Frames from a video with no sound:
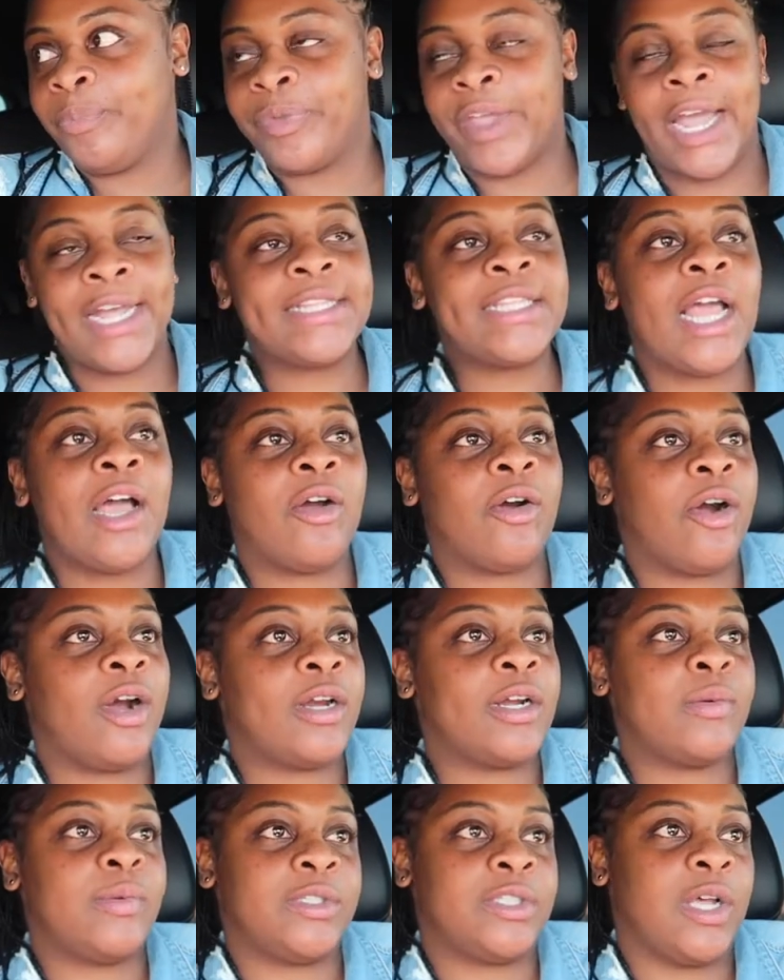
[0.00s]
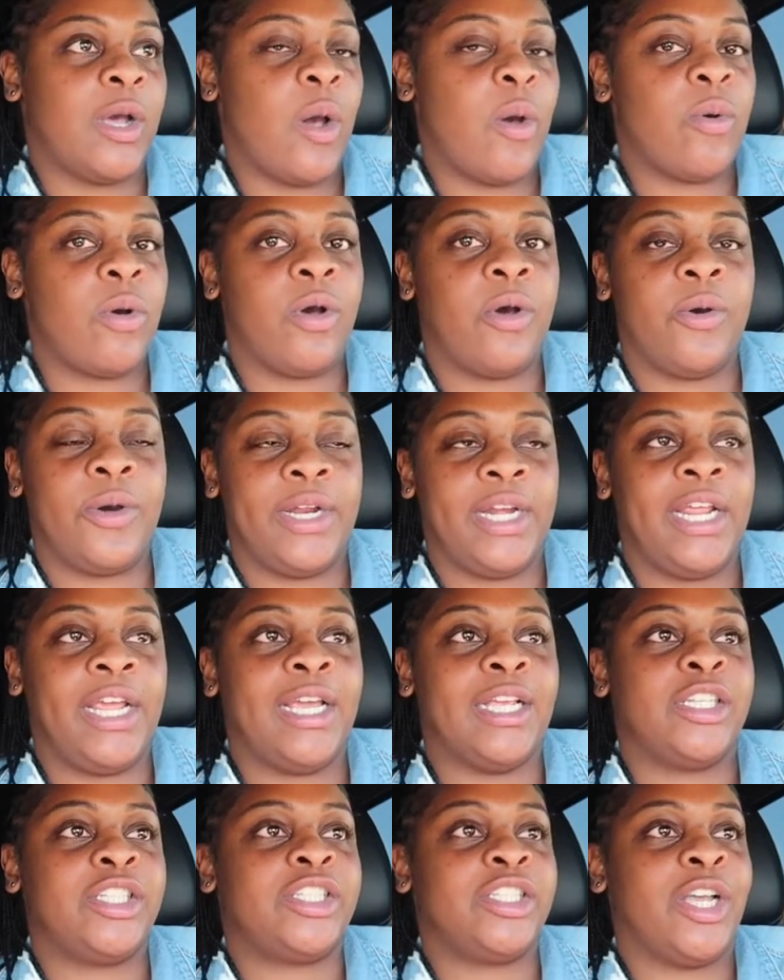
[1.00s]
I thought Carter was gonna go in
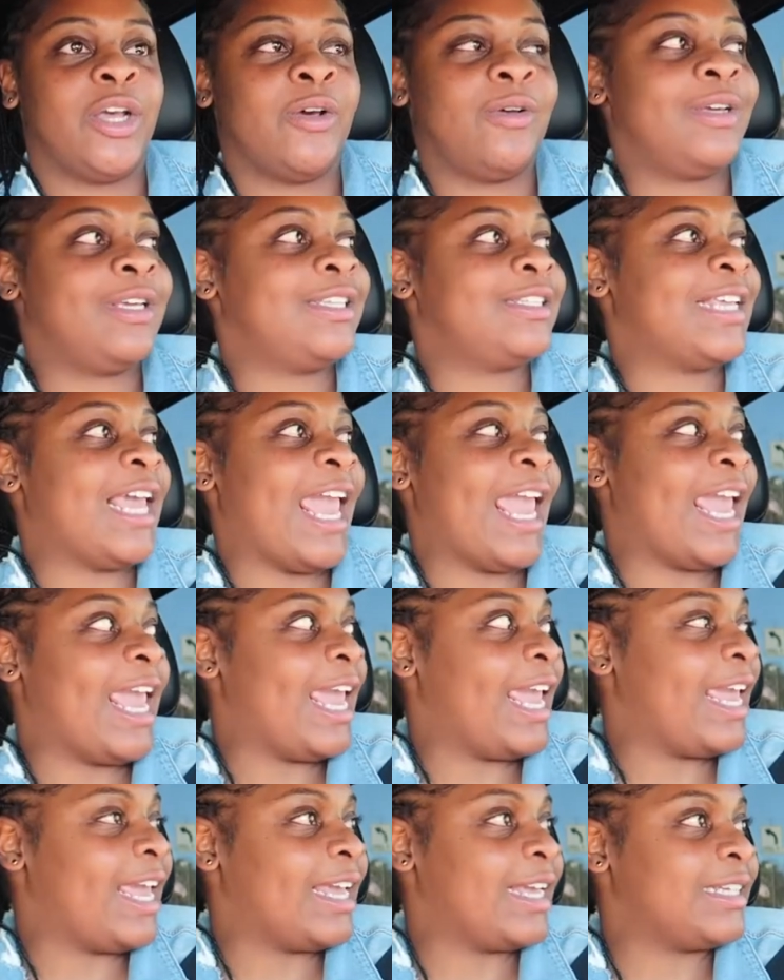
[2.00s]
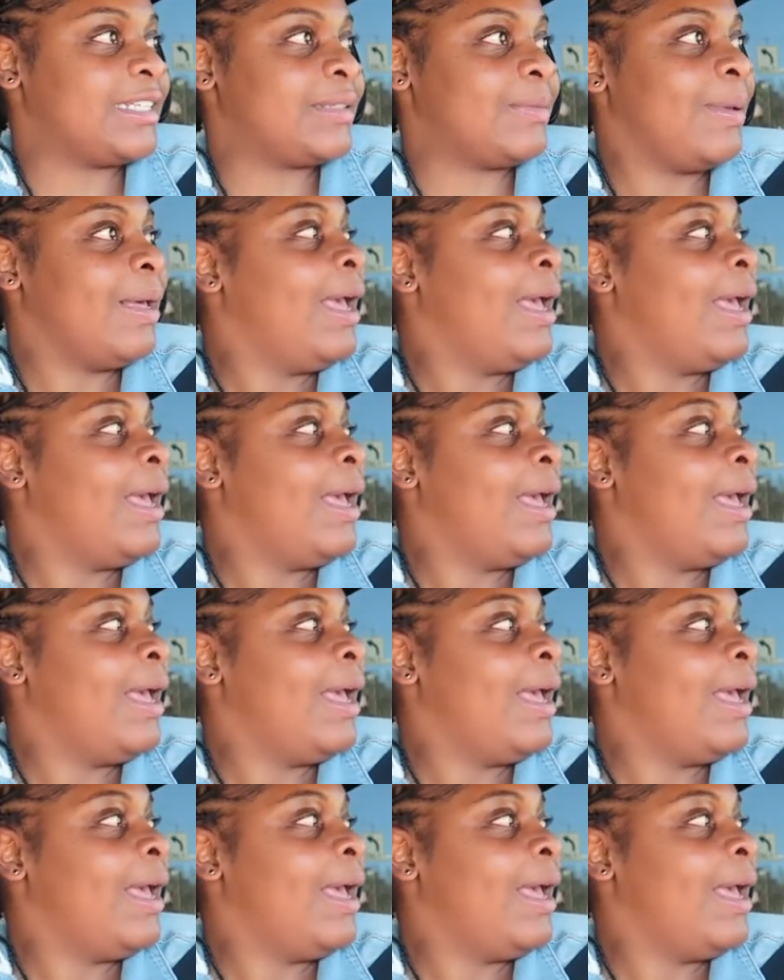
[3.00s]
there and show his ass,